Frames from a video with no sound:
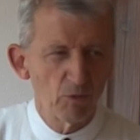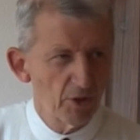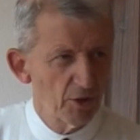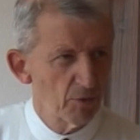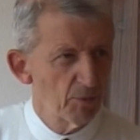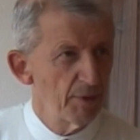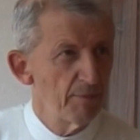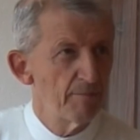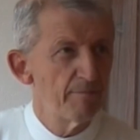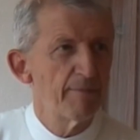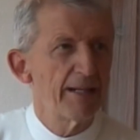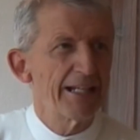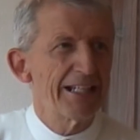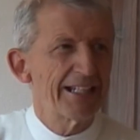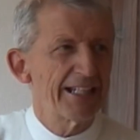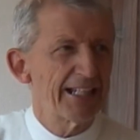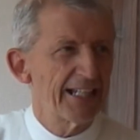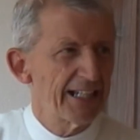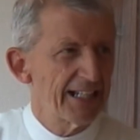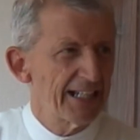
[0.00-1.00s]
What are we
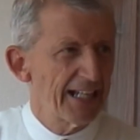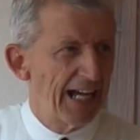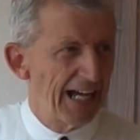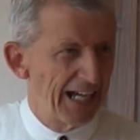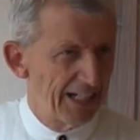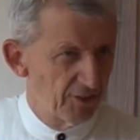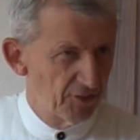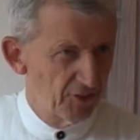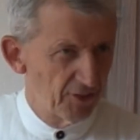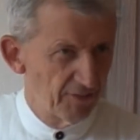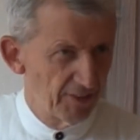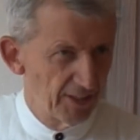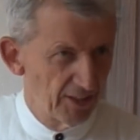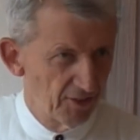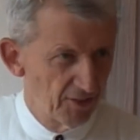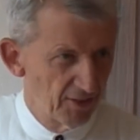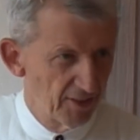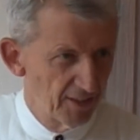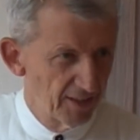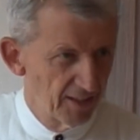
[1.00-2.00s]
making out of
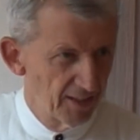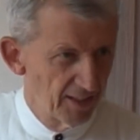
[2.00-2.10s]
it?